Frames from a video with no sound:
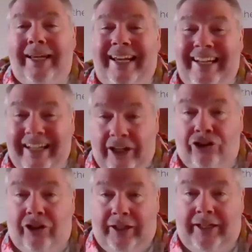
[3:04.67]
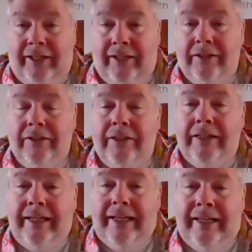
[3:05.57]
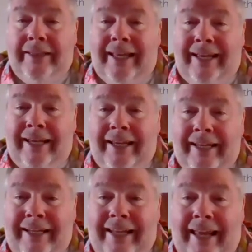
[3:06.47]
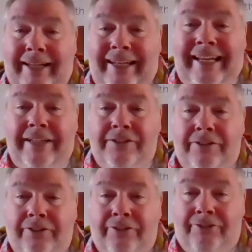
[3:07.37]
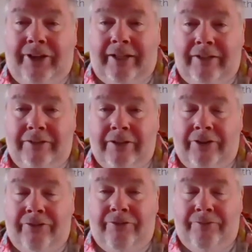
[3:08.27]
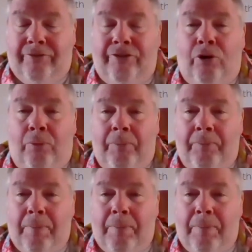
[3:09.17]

initially in their neat phase form.